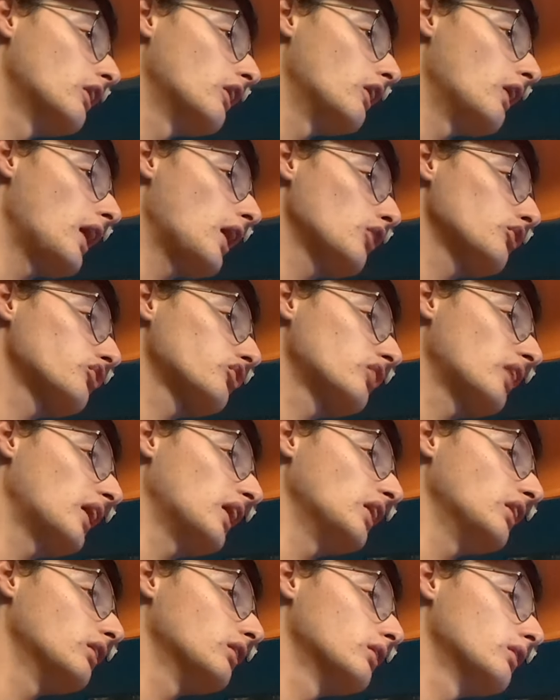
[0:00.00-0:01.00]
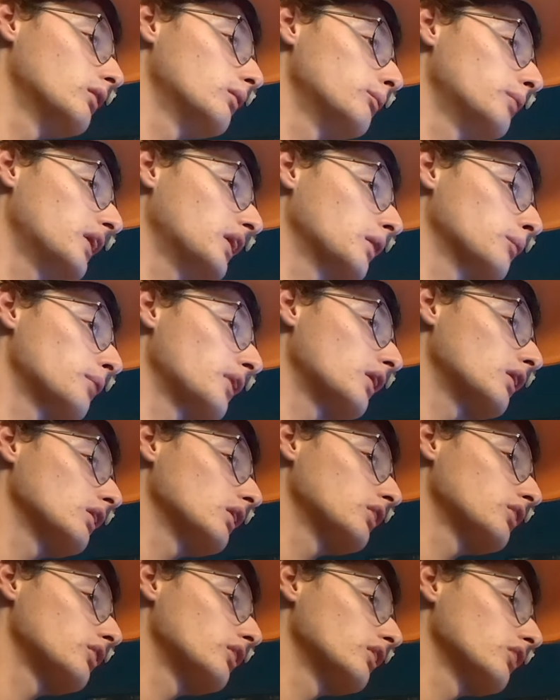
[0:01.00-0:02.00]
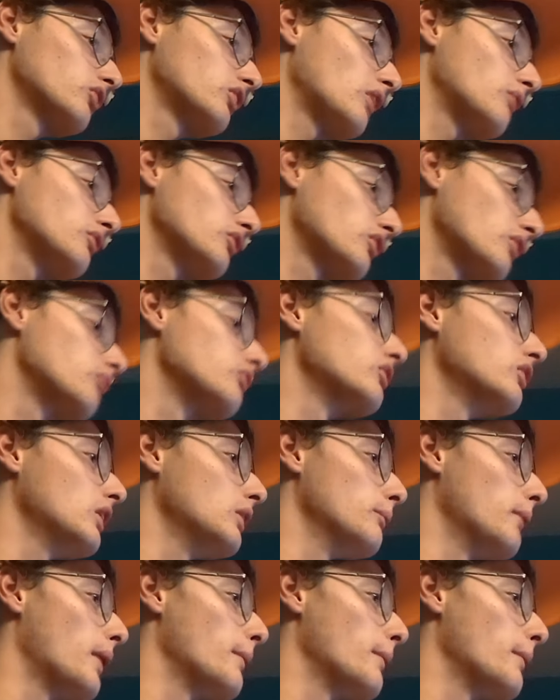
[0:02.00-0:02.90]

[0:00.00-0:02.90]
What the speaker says: Ohio State beating Maryland 37-17.